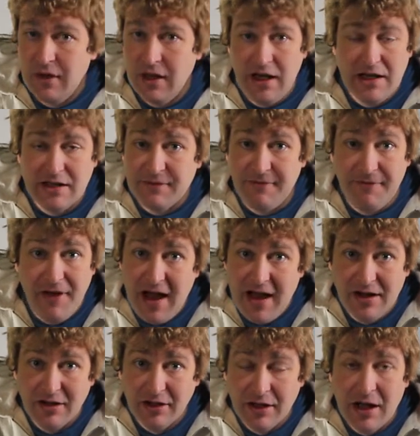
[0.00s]
It's
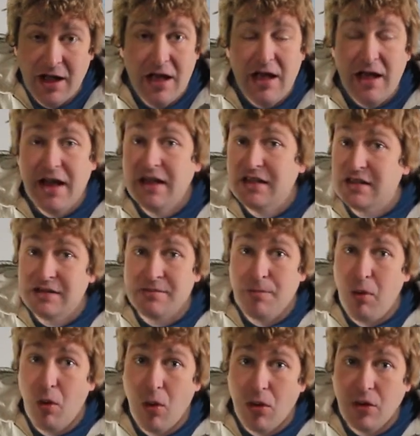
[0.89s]
vital. It's
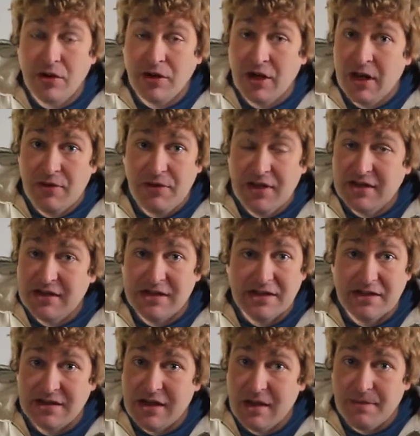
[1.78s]
important. This
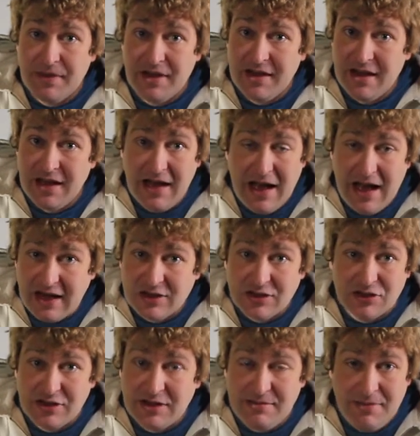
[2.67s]
is something that
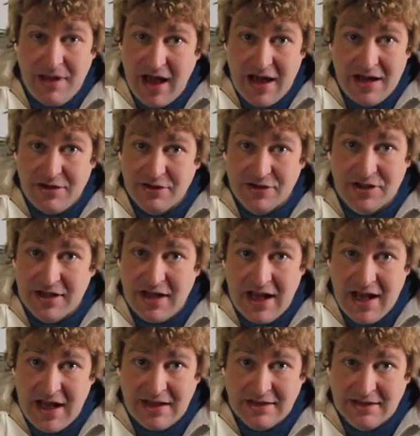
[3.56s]
actually matters in
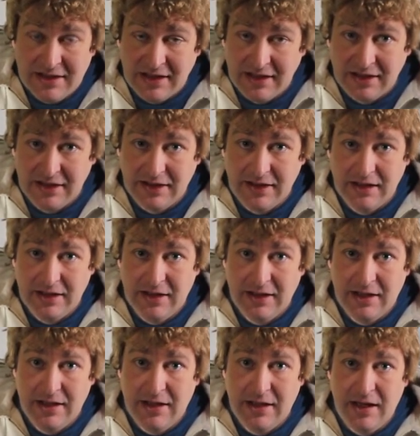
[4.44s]
acting.
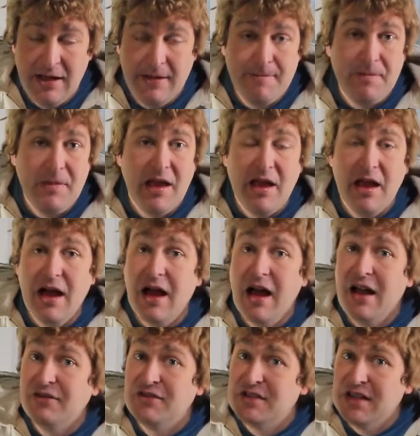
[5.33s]

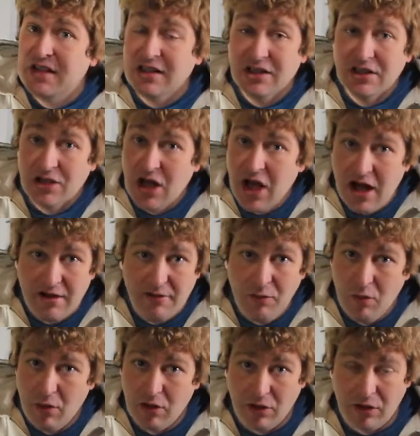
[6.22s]
I've seen a lot of
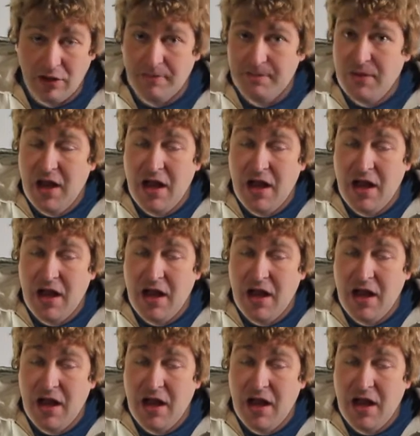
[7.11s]
work,